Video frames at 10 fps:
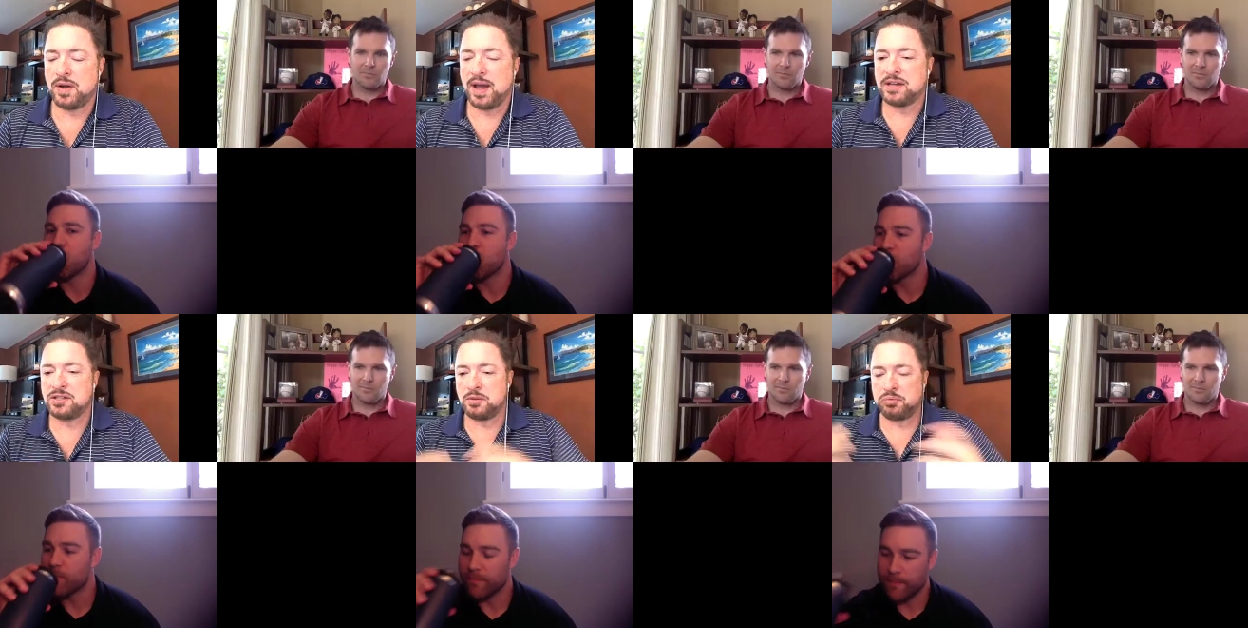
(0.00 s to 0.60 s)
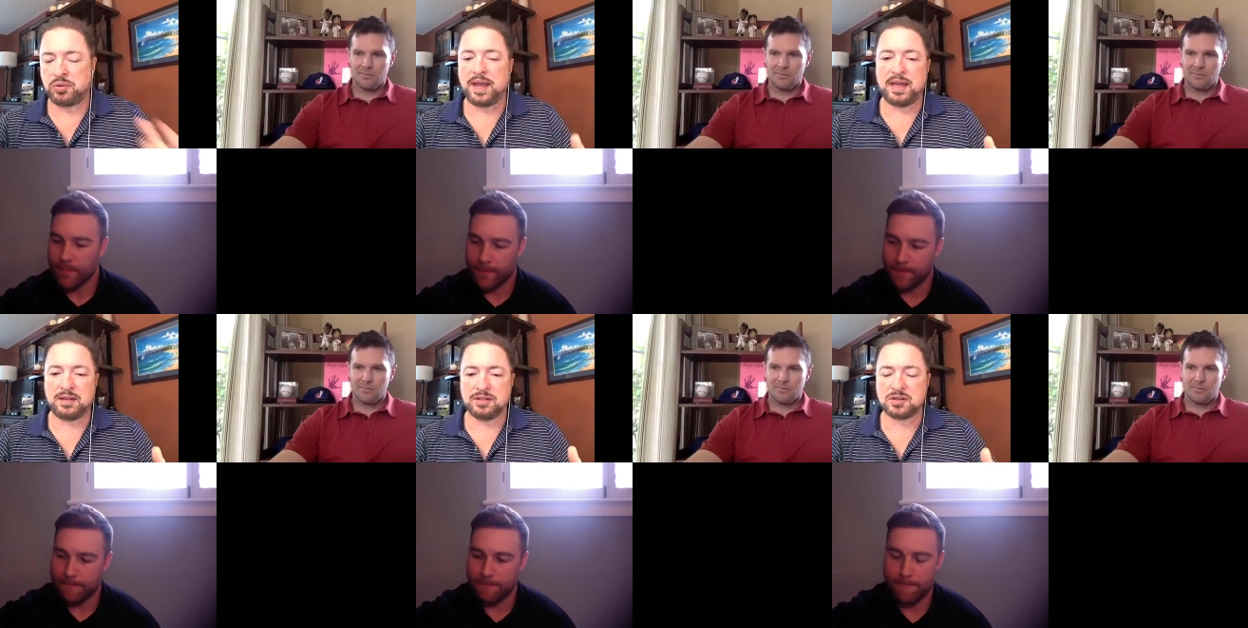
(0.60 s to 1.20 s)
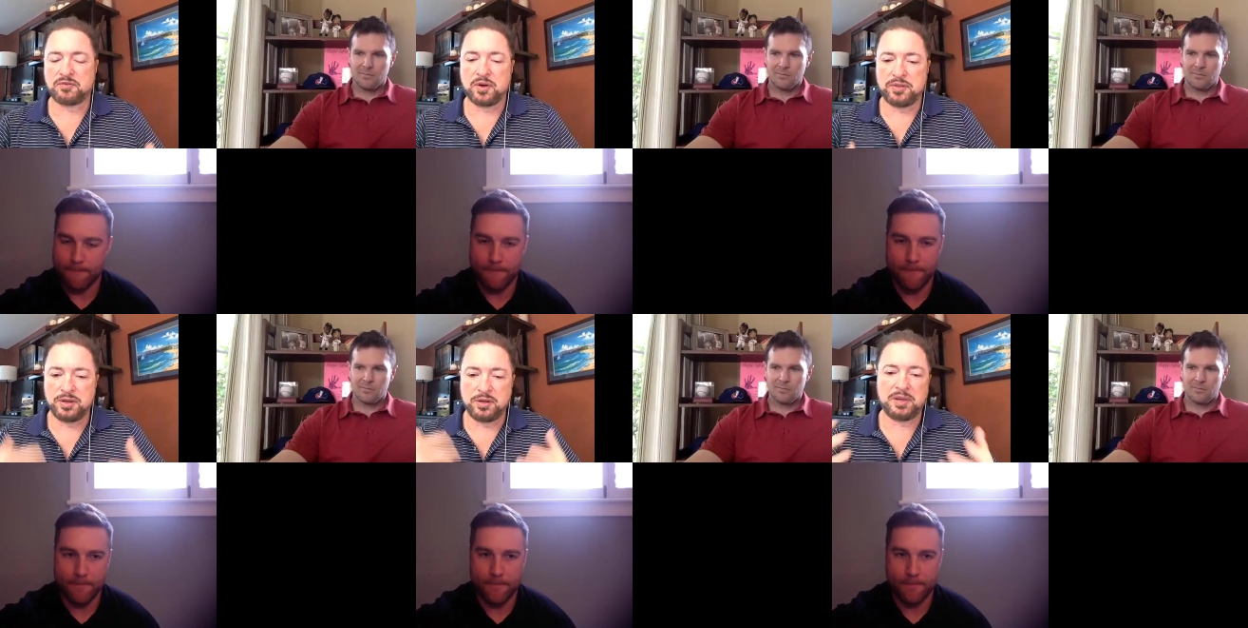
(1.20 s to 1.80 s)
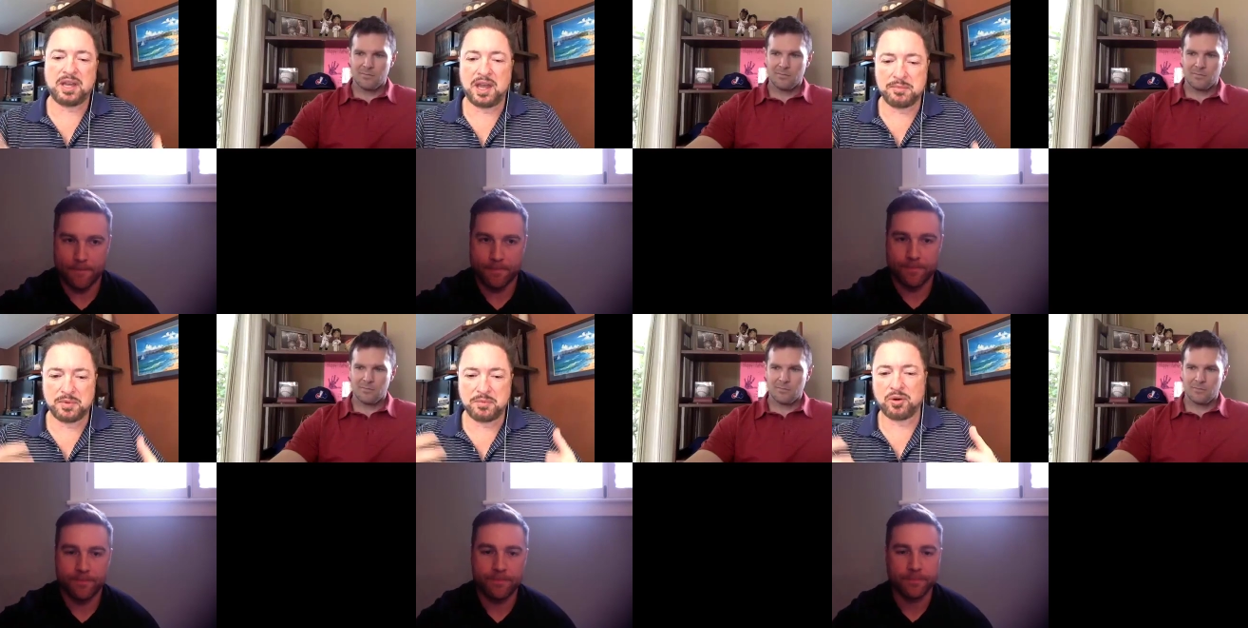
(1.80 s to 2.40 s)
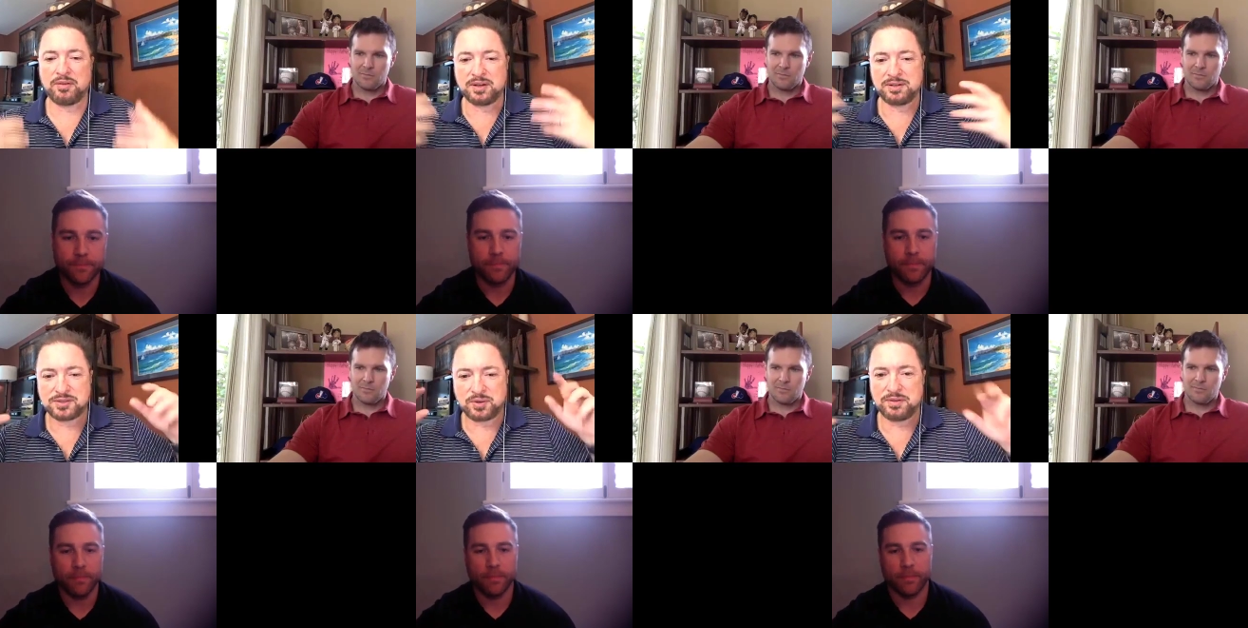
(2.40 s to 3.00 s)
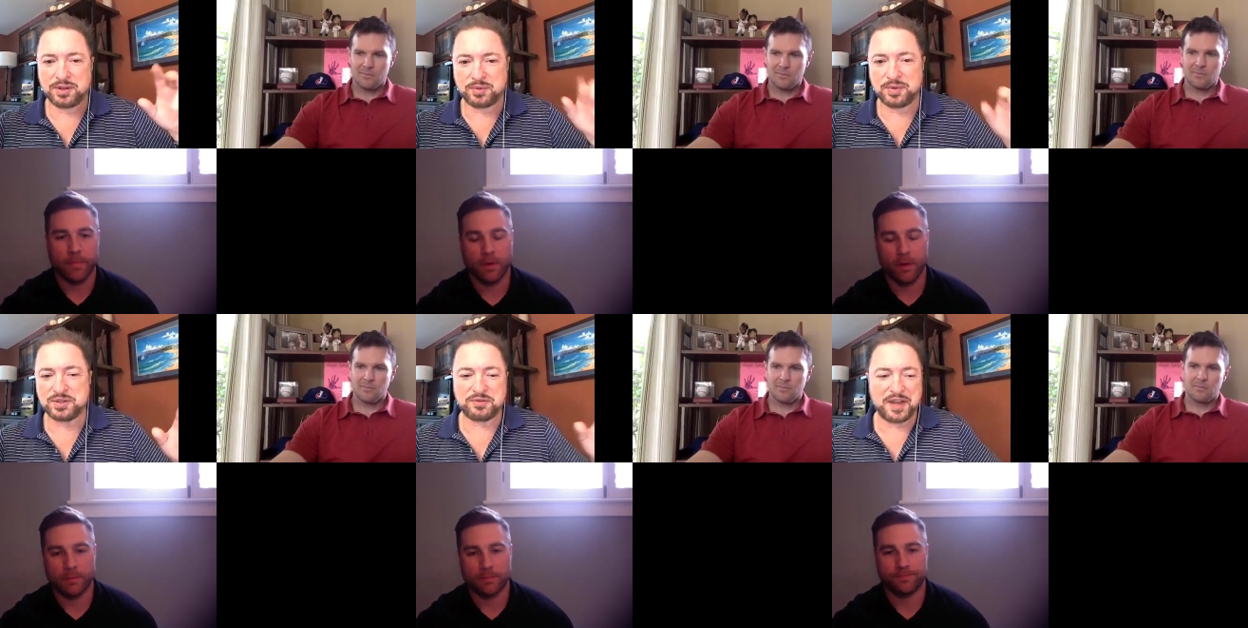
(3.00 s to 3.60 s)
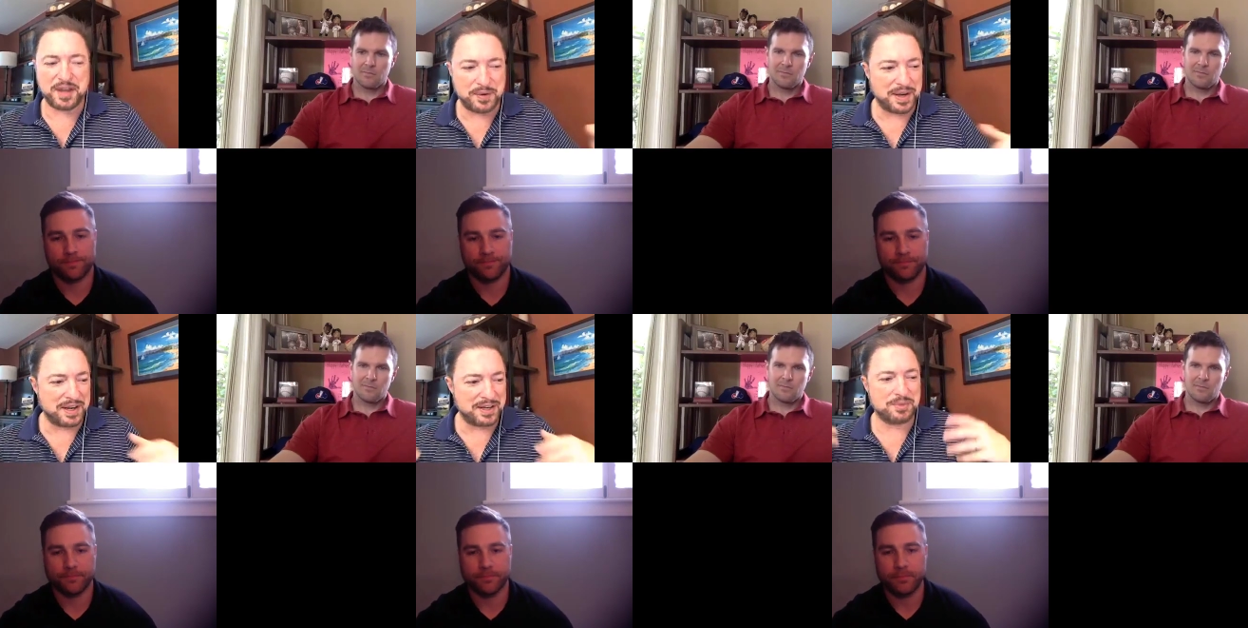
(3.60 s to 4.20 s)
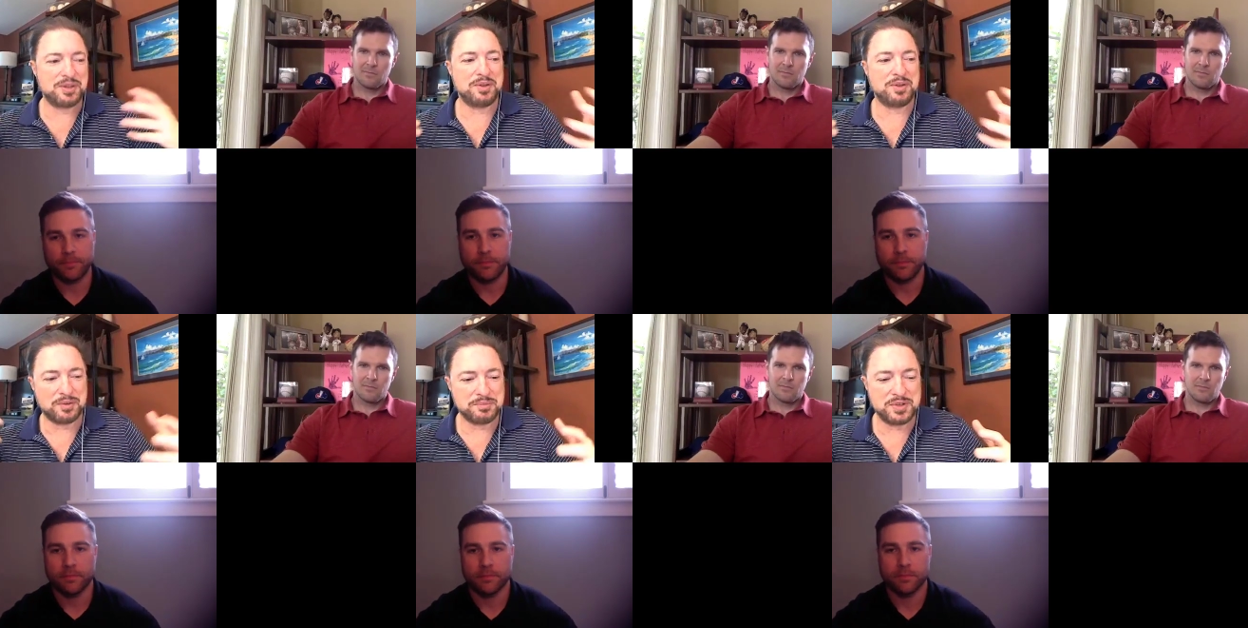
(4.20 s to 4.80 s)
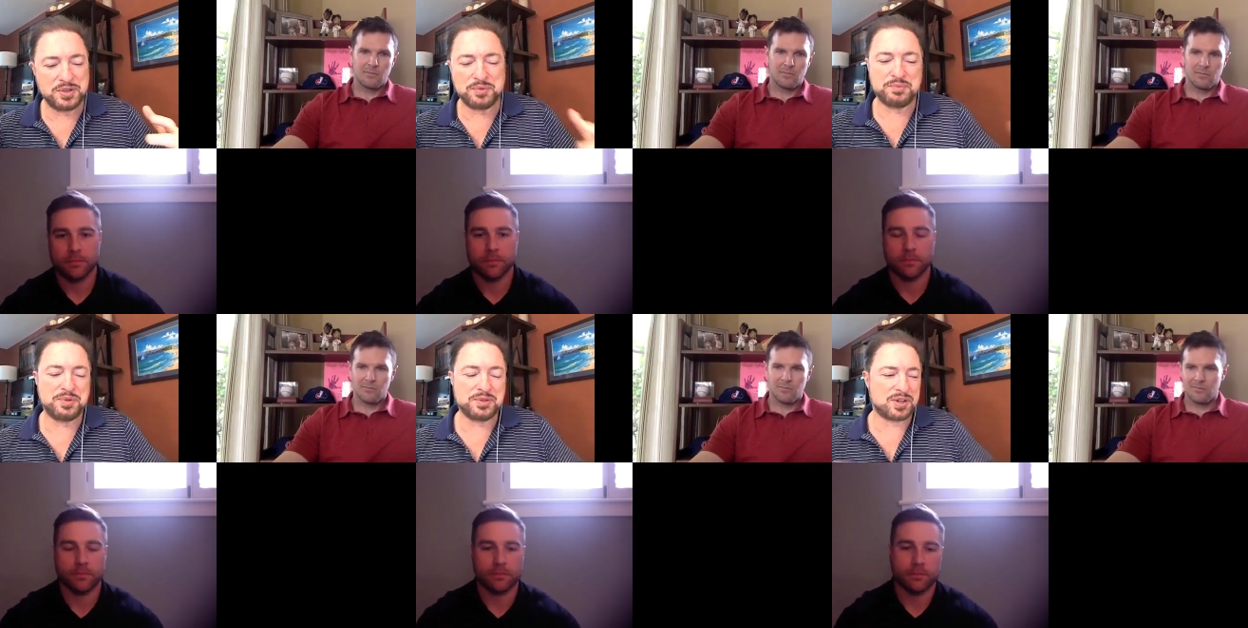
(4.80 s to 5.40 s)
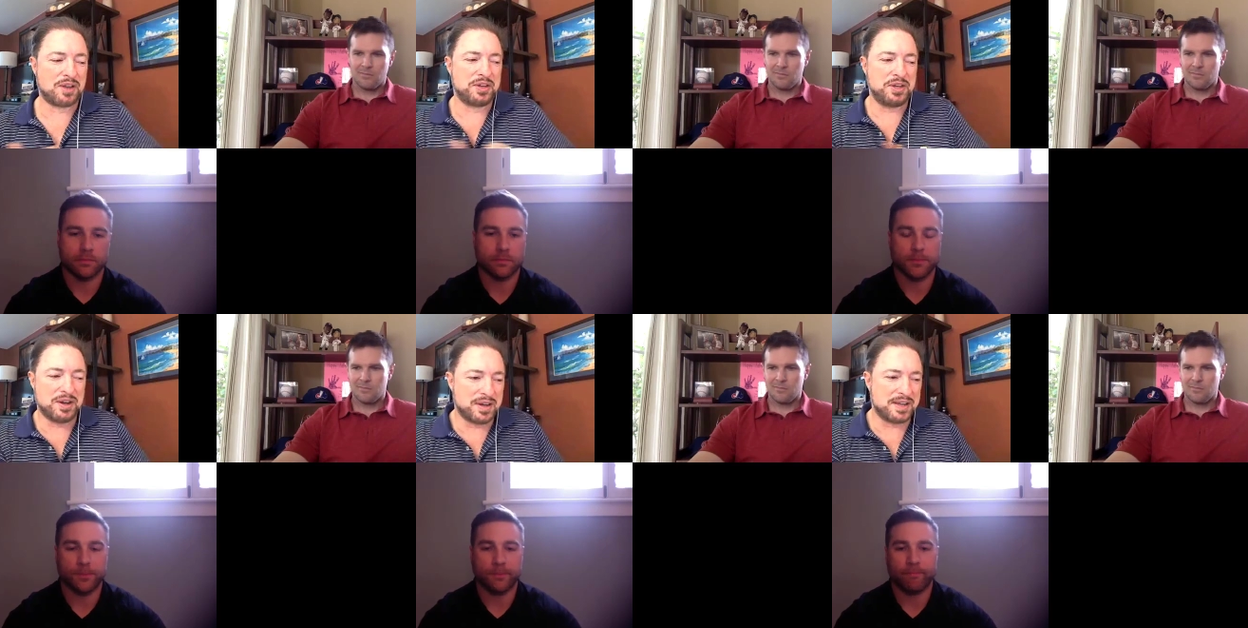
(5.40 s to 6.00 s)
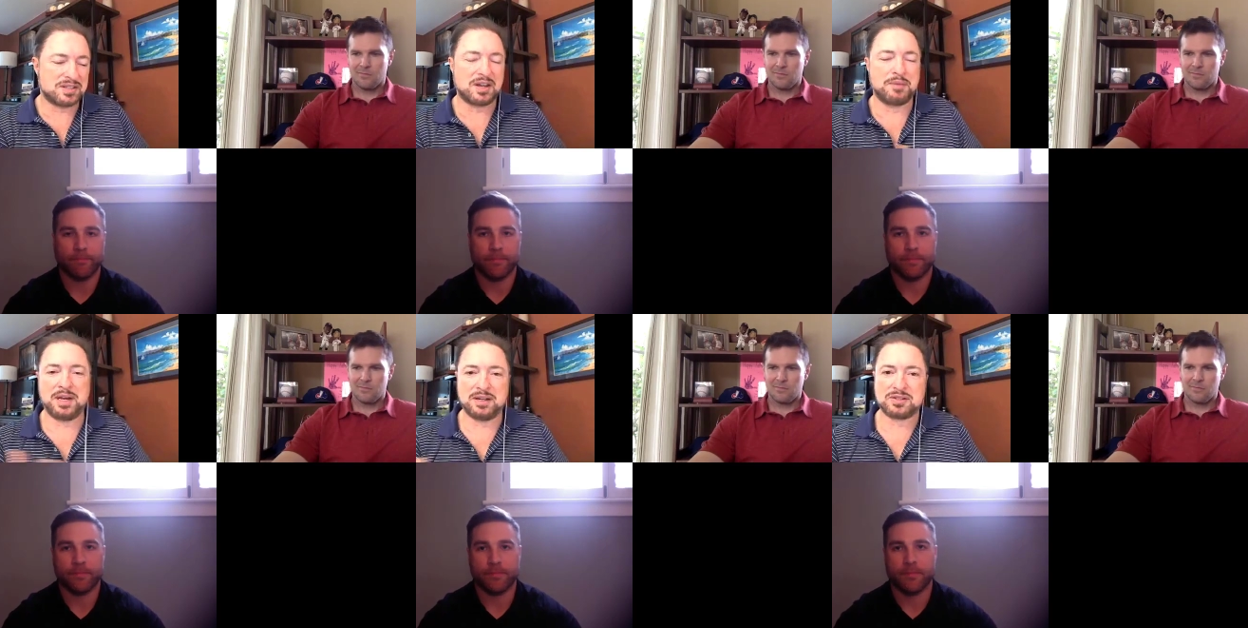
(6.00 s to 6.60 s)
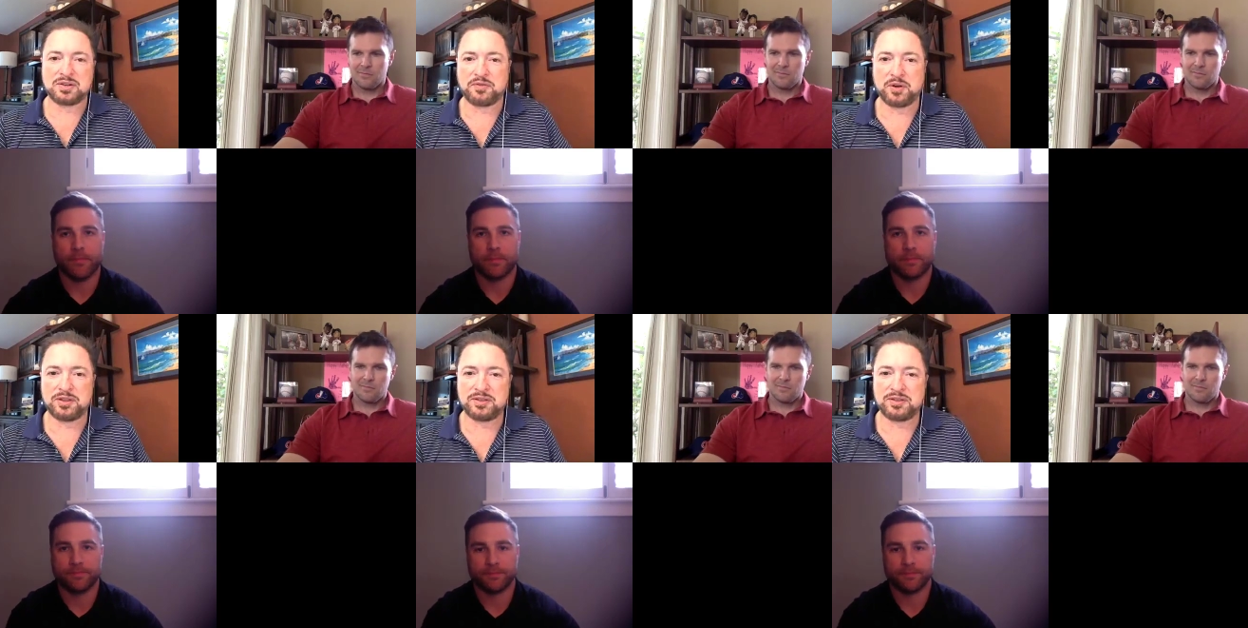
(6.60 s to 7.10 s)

Speaker 1: as you played and so forth, and you became more of a sort of a grizzled veteran, and you saw the young guys coming in and so forth.